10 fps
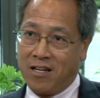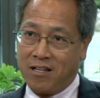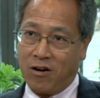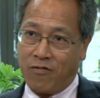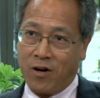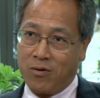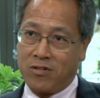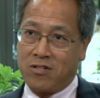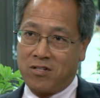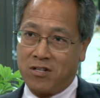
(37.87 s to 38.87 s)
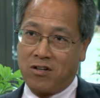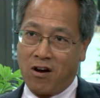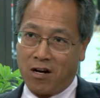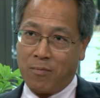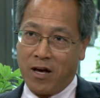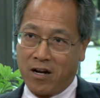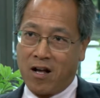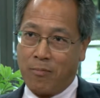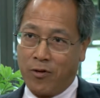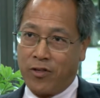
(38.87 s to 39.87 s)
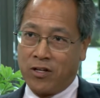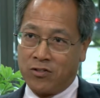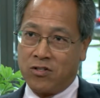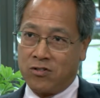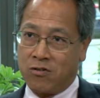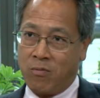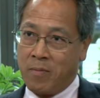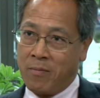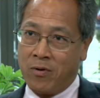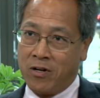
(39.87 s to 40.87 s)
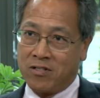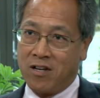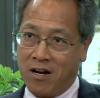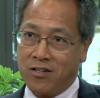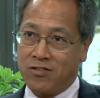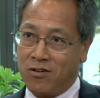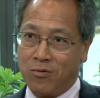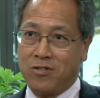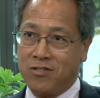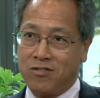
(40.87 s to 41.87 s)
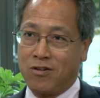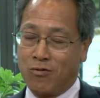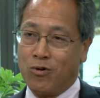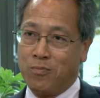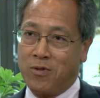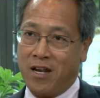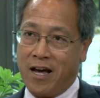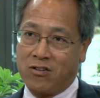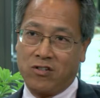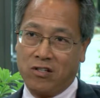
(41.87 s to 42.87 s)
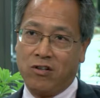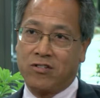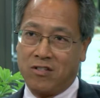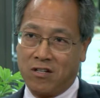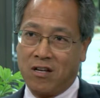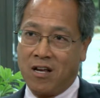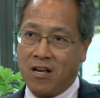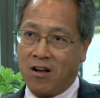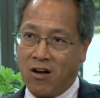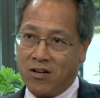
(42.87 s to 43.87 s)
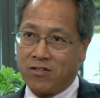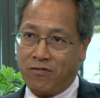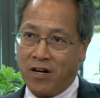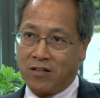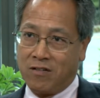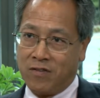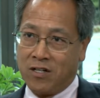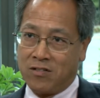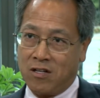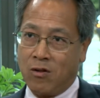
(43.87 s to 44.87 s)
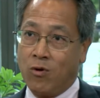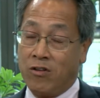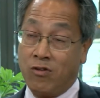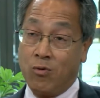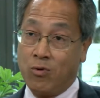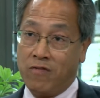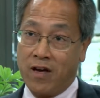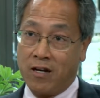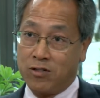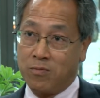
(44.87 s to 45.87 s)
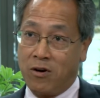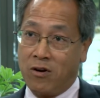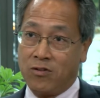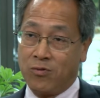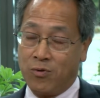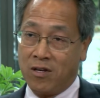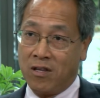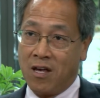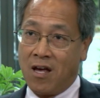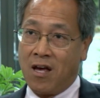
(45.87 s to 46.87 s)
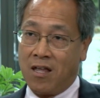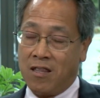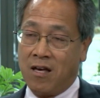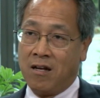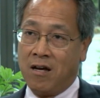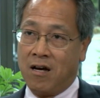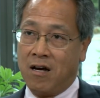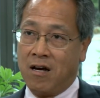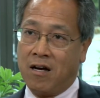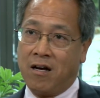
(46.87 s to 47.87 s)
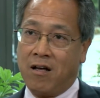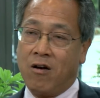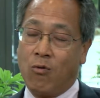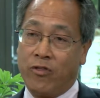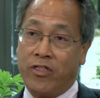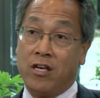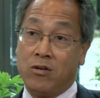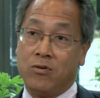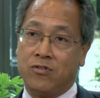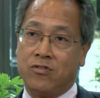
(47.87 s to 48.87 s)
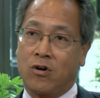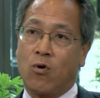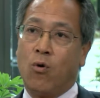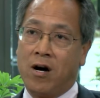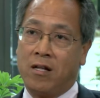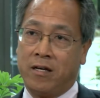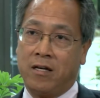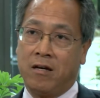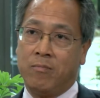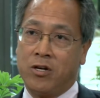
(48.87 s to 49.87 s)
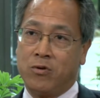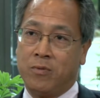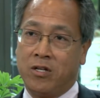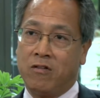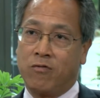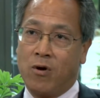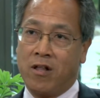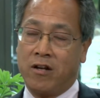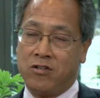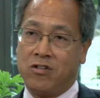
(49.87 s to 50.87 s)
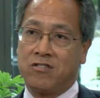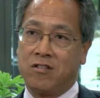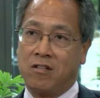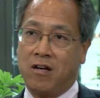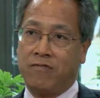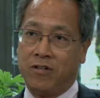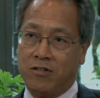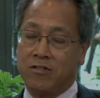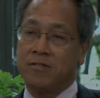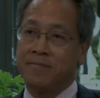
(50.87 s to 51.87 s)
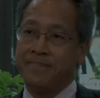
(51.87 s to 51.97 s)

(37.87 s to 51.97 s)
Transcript: if I were to talk about a couple things just to remember, it's ICER, which is the group that actually looks at cost effectiveness and the ones that we've had experience with, and then what they use is a QALY, a measurement of quality adjusted life years.